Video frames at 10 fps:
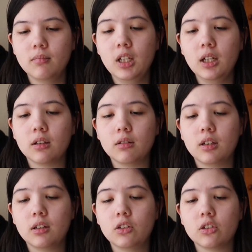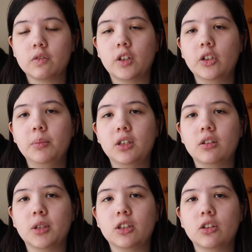Yeah, and just follow me
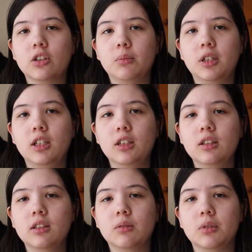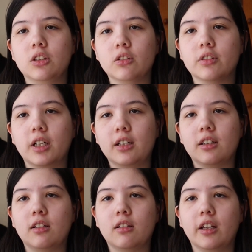on my social medias, which you'll
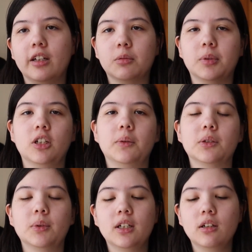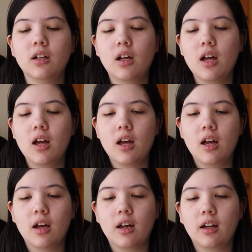find linked below as well.
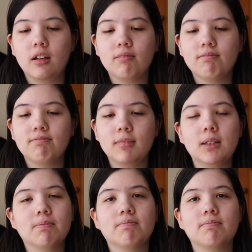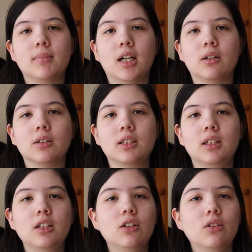And yeah, I'll
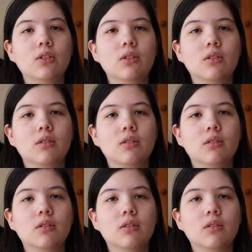see you